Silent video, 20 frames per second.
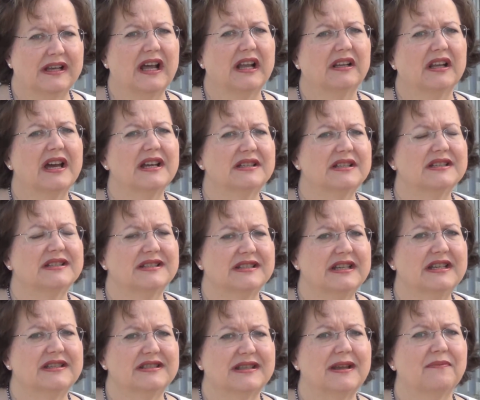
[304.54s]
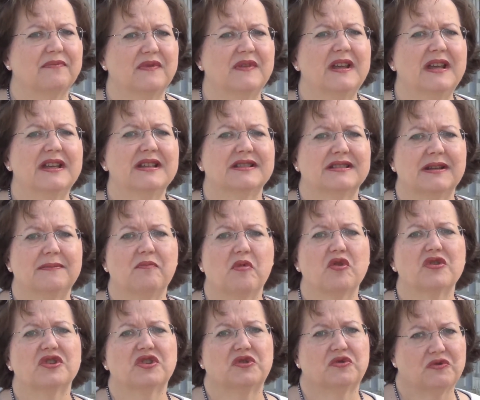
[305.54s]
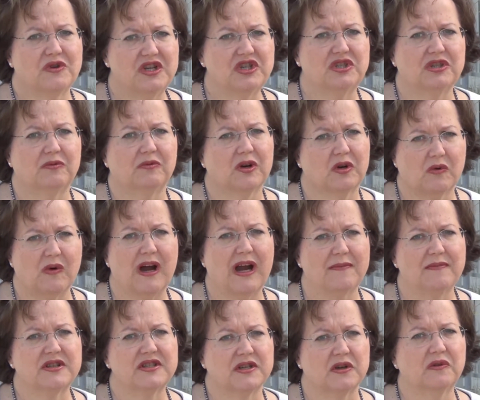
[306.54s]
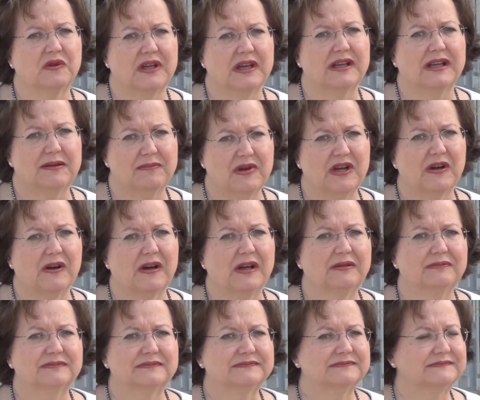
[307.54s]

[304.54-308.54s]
And I'd like to see some more stringent requirements on getting married.